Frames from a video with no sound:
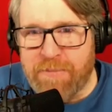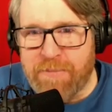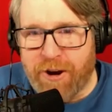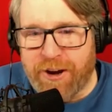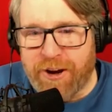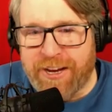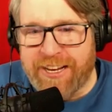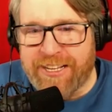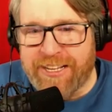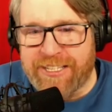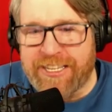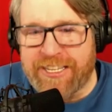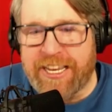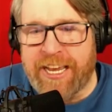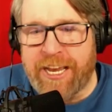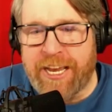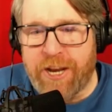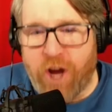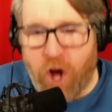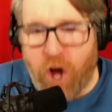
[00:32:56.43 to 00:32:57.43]
markets
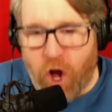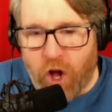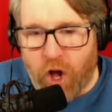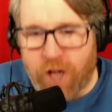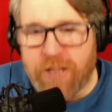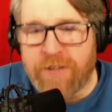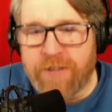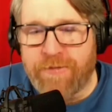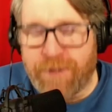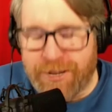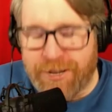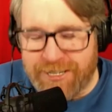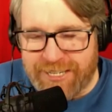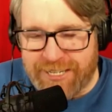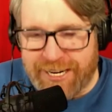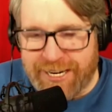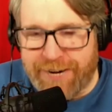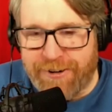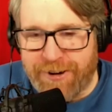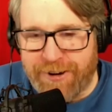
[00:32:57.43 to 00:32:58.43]
in all of
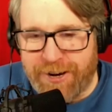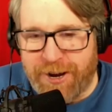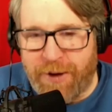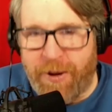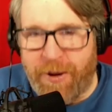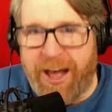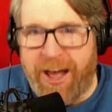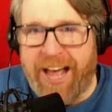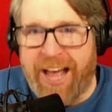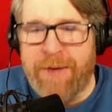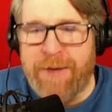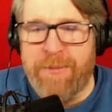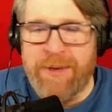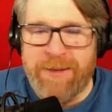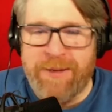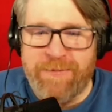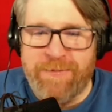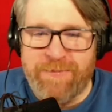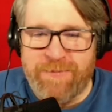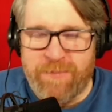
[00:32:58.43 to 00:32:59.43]
Ontario.
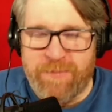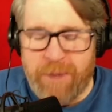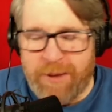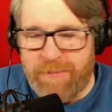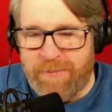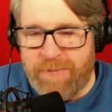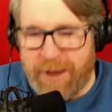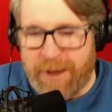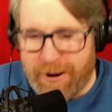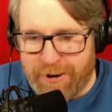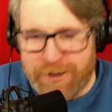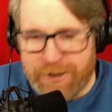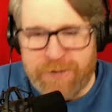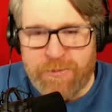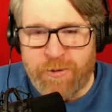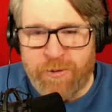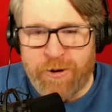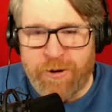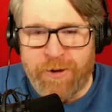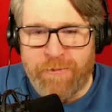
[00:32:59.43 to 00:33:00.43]
My parents were